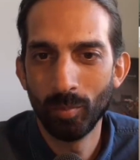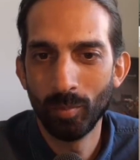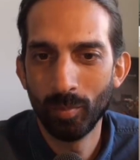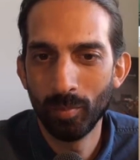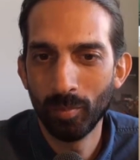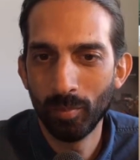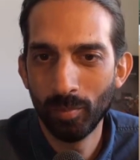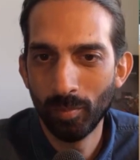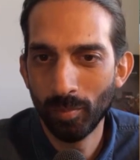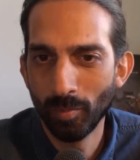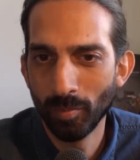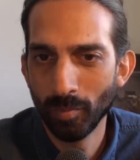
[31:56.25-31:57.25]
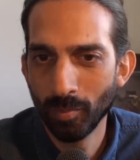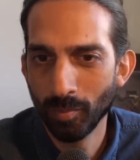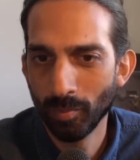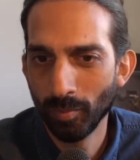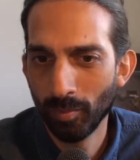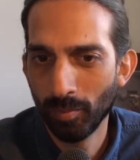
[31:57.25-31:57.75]

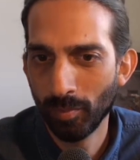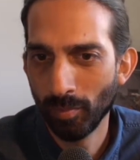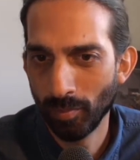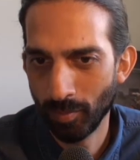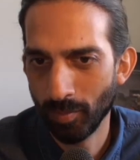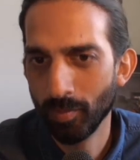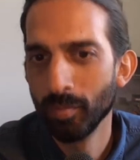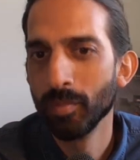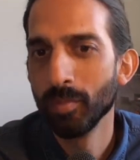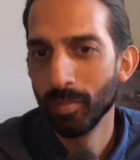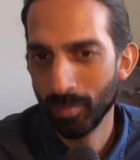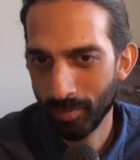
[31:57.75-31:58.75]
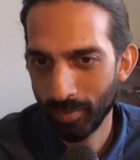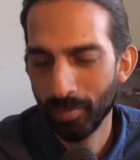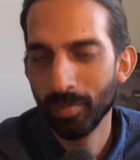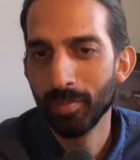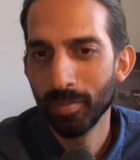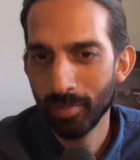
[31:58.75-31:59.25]

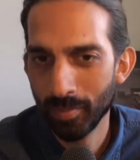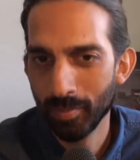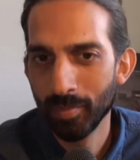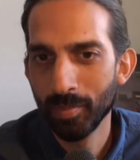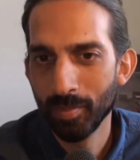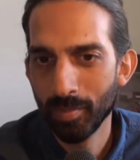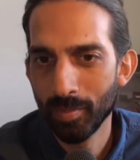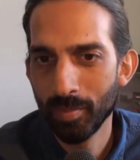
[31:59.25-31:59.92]
This person isn't speaking.